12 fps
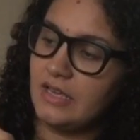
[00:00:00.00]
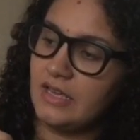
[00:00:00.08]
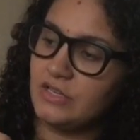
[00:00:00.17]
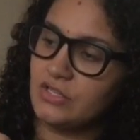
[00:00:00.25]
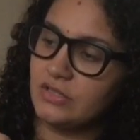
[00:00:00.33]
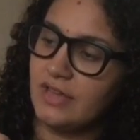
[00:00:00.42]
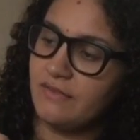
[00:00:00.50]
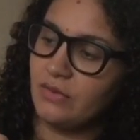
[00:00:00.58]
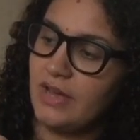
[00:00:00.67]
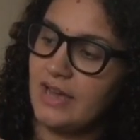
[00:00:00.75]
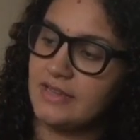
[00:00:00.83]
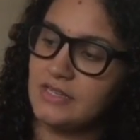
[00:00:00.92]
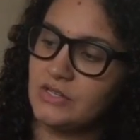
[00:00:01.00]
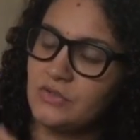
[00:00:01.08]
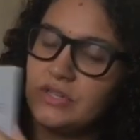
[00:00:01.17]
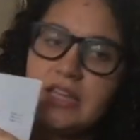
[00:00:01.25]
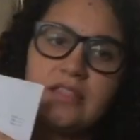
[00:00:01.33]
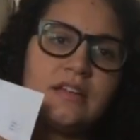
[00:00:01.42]
each level has
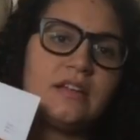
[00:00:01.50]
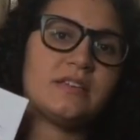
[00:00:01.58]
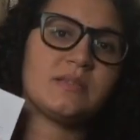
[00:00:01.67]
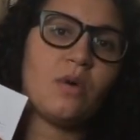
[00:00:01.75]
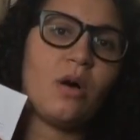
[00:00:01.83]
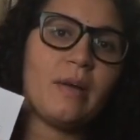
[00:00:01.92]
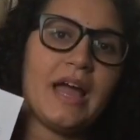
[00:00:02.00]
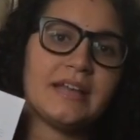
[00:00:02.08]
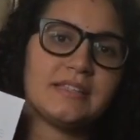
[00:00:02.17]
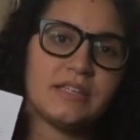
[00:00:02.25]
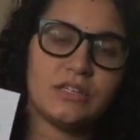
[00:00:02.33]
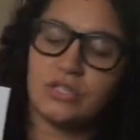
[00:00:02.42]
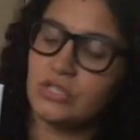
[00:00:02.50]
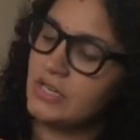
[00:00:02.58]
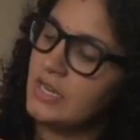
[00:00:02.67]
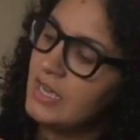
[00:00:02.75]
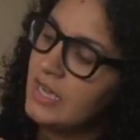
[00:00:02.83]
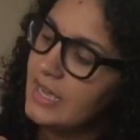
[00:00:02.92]
underneath it a small passage.
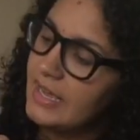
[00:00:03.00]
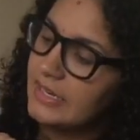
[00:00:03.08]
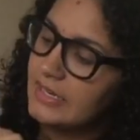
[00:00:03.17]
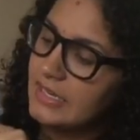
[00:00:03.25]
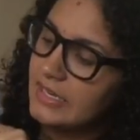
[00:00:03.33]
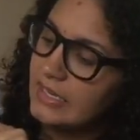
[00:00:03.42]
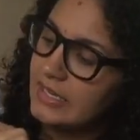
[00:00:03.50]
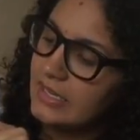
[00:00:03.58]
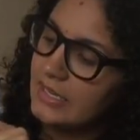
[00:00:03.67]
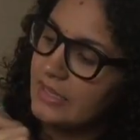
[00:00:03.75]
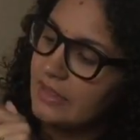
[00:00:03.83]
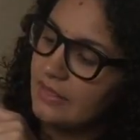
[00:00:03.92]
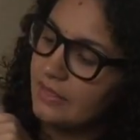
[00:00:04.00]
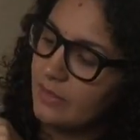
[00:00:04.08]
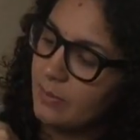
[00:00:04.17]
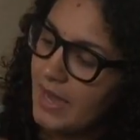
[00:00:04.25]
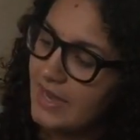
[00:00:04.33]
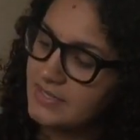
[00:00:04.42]
And
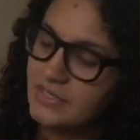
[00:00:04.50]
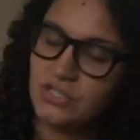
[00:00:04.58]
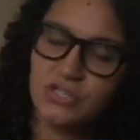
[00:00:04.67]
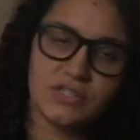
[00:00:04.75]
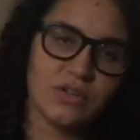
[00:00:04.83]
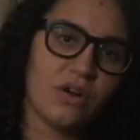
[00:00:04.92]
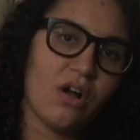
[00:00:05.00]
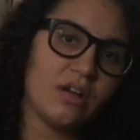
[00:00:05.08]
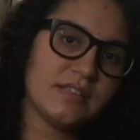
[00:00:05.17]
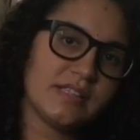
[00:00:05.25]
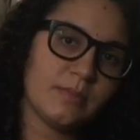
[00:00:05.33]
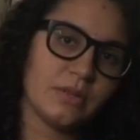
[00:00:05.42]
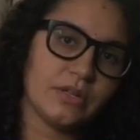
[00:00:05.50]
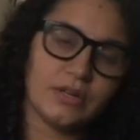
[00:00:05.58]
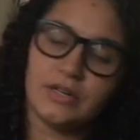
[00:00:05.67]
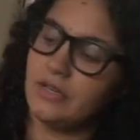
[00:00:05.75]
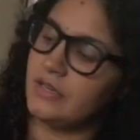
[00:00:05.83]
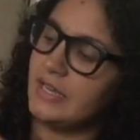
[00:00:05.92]
the passages are all
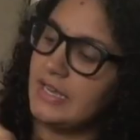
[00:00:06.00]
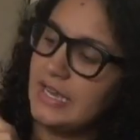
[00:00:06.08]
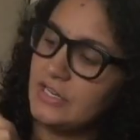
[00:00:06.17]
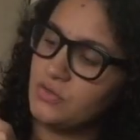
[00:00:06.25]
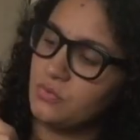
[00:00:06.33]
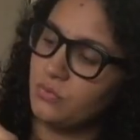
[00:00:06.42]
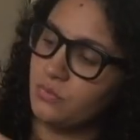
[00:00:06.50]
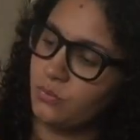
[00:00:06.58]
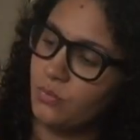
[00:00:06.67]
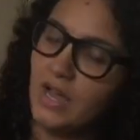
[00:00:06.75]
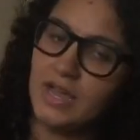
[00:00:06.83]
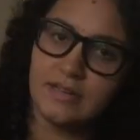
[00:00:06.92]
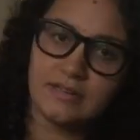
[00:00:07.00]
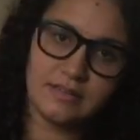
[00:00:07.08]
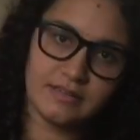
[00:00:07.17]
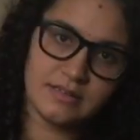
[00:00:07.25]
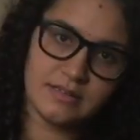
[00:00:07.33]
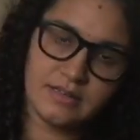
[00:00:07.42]
similar. Each one
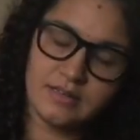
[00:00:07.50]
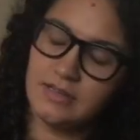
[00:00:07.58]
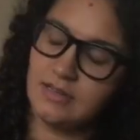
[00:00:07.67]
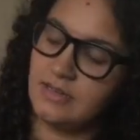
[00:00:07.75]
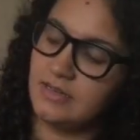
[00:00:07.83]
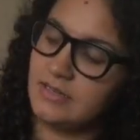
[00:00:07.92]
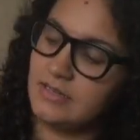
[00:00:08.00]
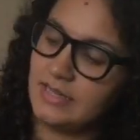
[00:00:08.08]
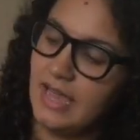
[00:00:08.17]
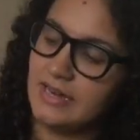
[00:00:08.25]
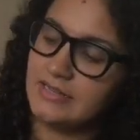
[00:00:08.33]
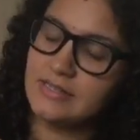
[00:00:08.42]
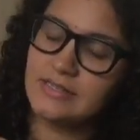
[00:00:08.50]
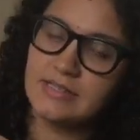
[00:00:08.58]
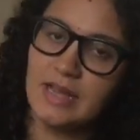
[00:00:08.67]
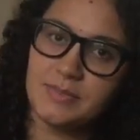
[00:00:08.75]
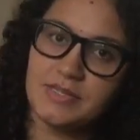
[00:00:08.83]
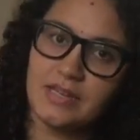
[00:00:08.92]
kind of
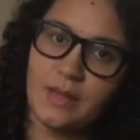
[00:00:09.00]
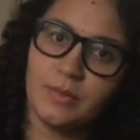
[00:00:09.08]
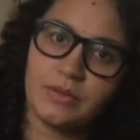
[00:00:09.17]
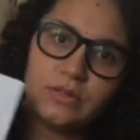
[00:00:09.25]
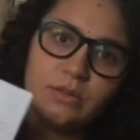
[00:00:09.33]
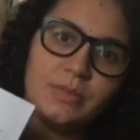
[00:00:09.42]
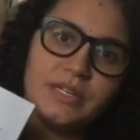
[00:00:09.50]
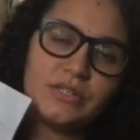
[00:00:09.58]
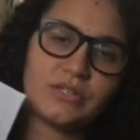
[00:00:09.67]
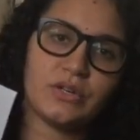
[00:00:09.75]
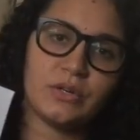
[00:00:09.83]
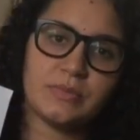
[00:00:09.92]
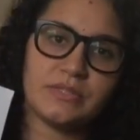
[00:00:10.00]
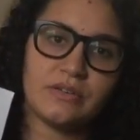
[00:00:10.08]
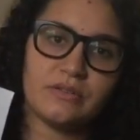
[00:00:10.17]
steps it up a little bit in terms